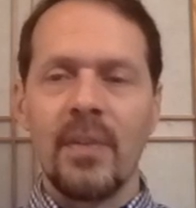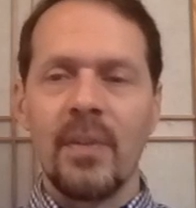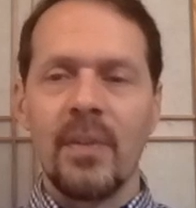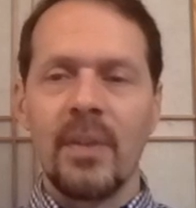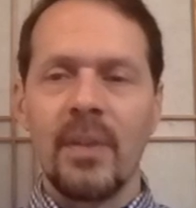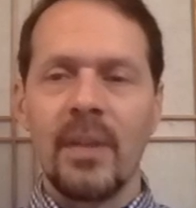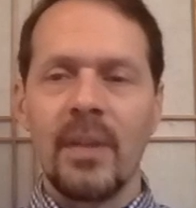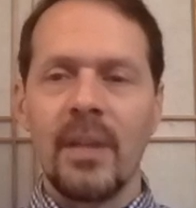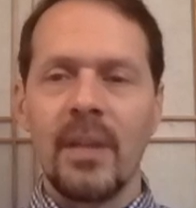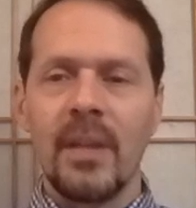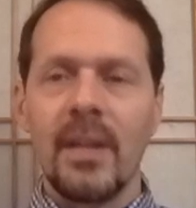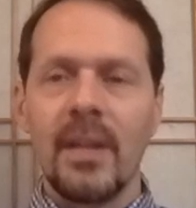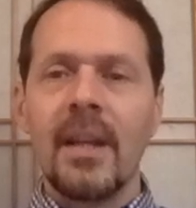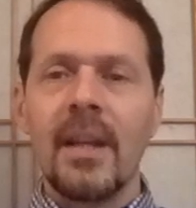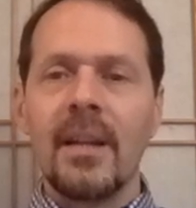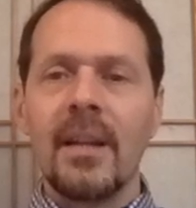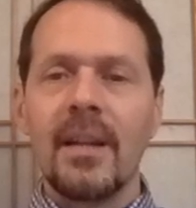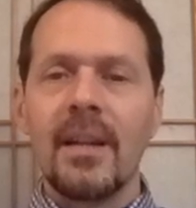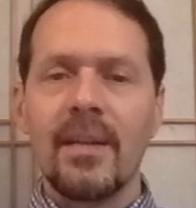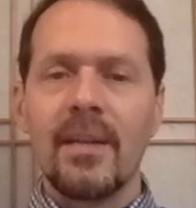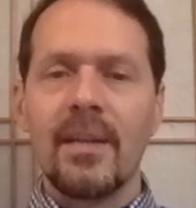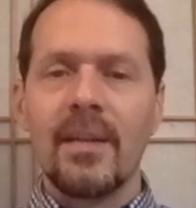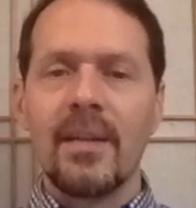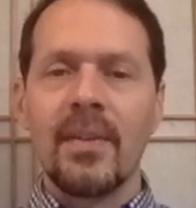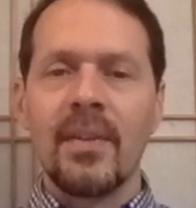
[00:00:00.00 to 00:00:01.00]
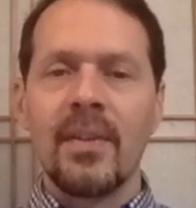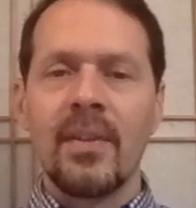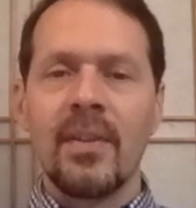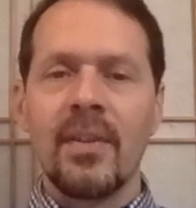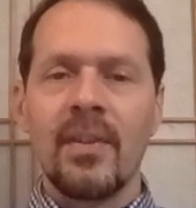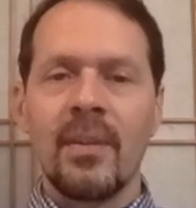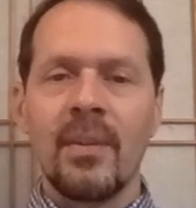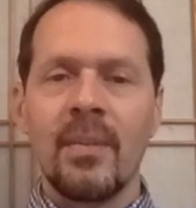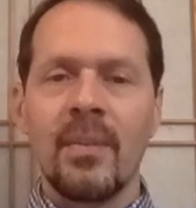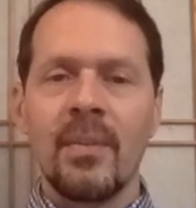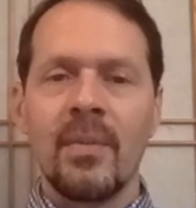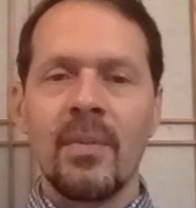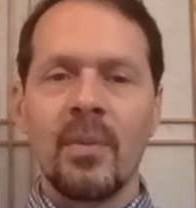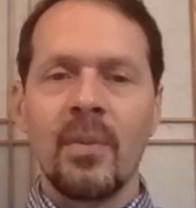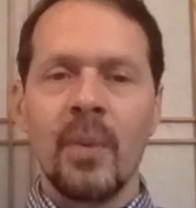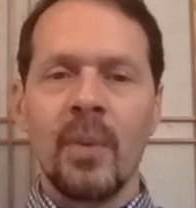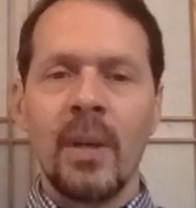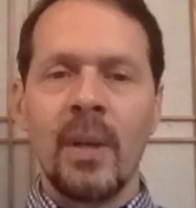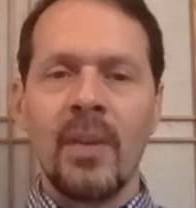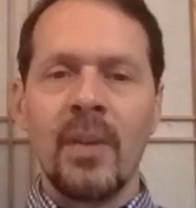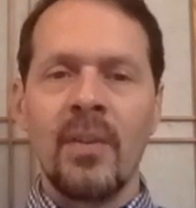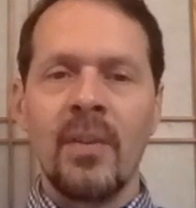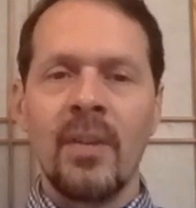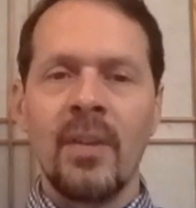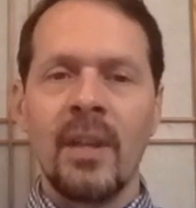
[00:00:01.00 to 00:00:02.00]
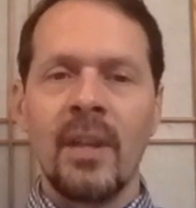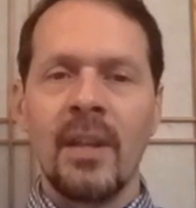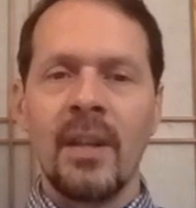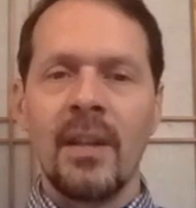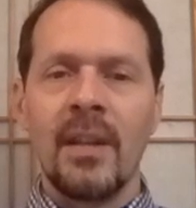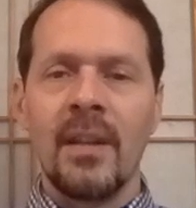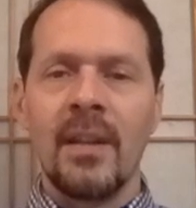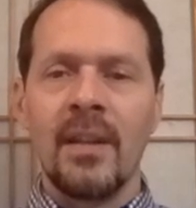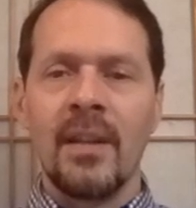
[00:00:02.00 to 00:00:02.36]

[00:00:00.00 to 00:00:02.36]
with different systems and ways that